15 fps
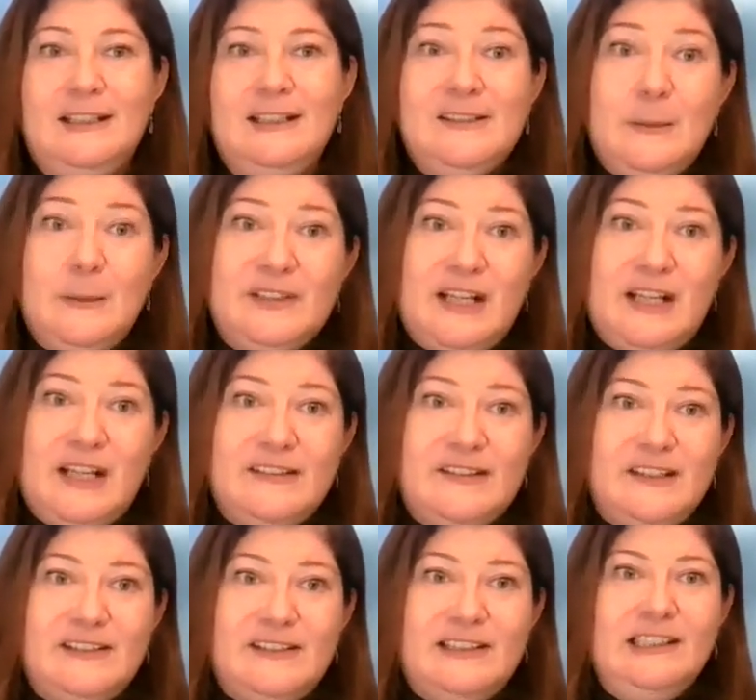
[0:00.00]
subsidized
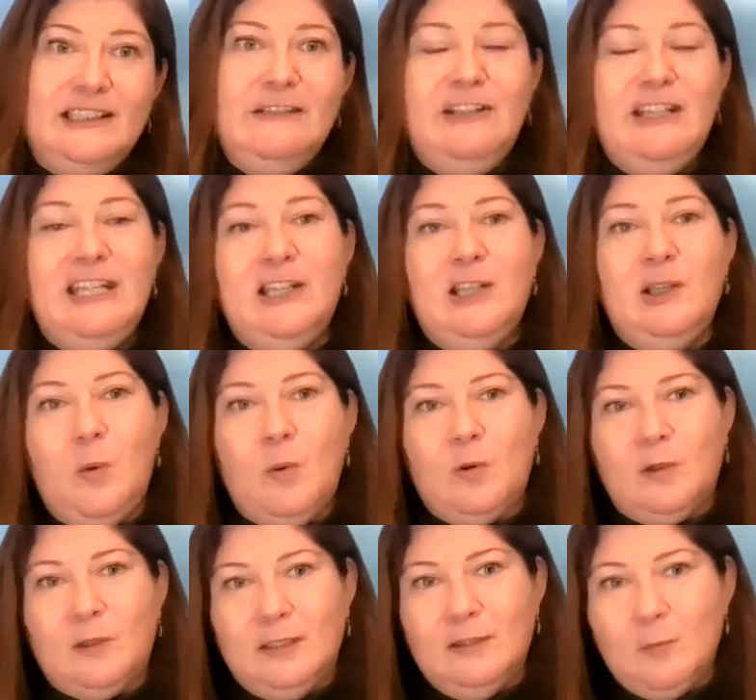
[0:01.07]
assisted living
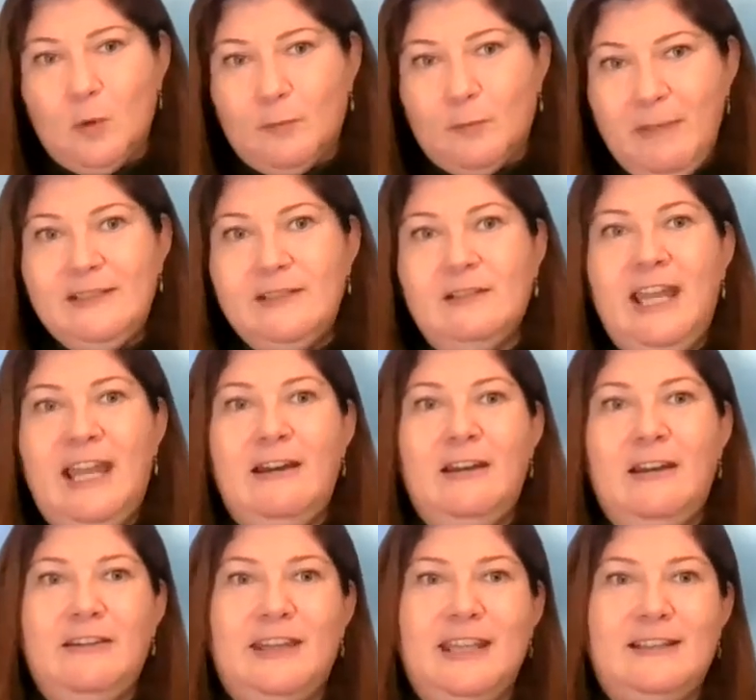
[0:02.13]
or mental
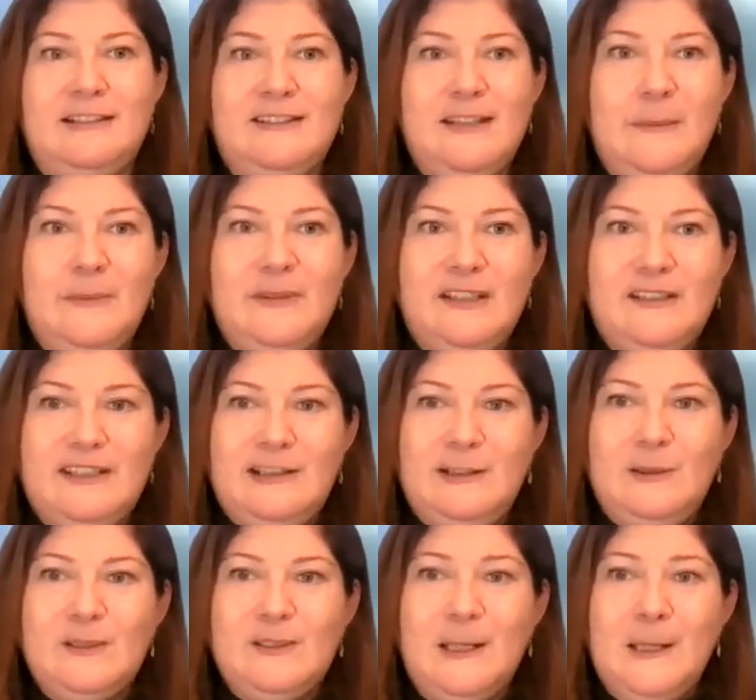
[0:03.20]
health and substance
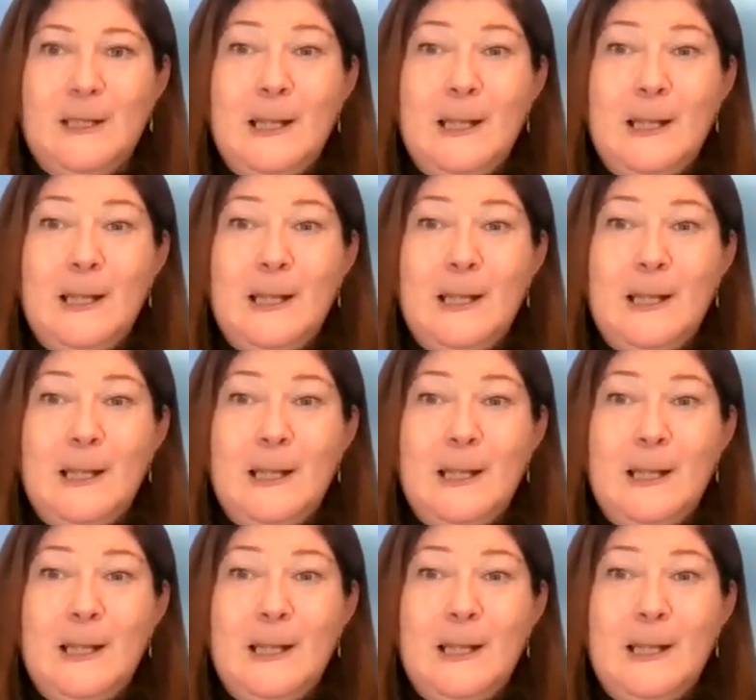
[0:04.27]
use,